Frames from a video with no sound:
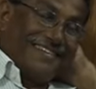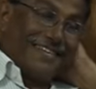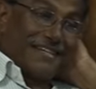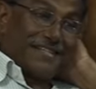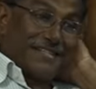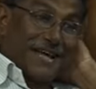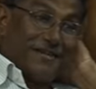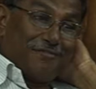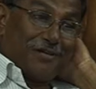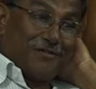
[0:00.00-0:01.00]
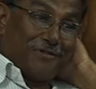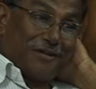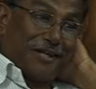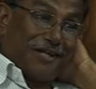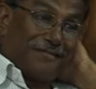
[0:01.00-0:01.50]
That's a sign of
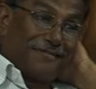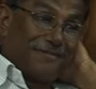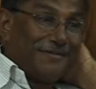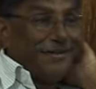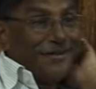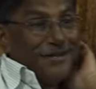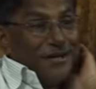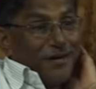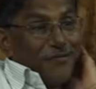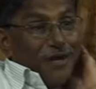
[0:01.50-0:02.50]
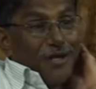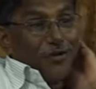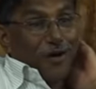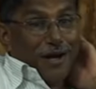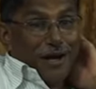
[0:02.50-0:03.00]
maturity. When
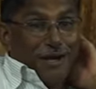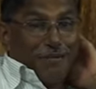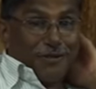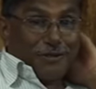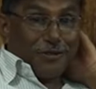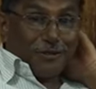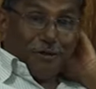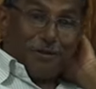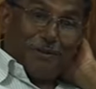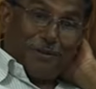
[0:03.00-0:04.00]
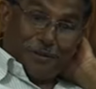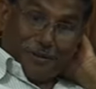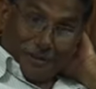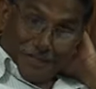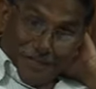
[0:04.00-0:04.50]
you are able to joke about
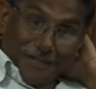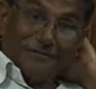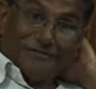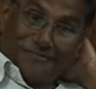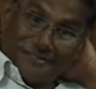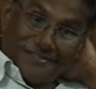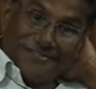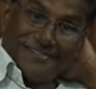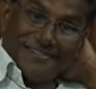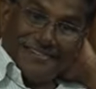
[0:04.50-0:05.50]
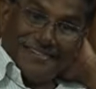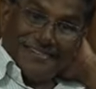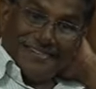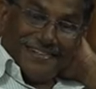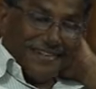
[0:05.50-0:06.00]
yourself,
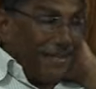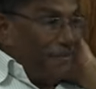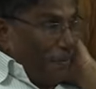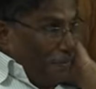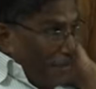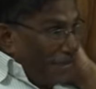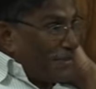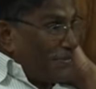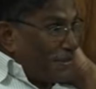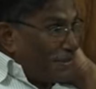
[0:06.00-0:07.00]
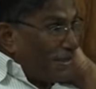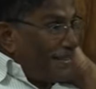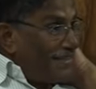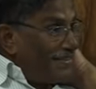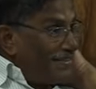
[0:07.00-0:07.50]
in public
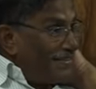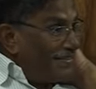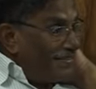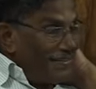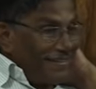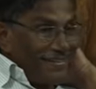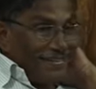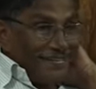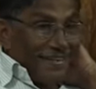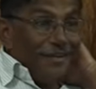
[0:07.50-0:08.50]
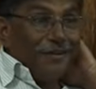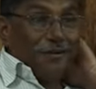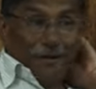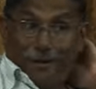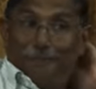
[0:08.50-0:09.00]
especially, then
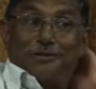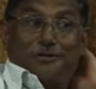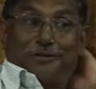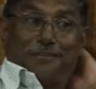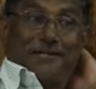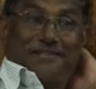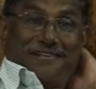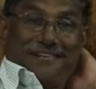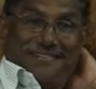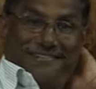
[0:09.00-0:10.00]
you are a mature person.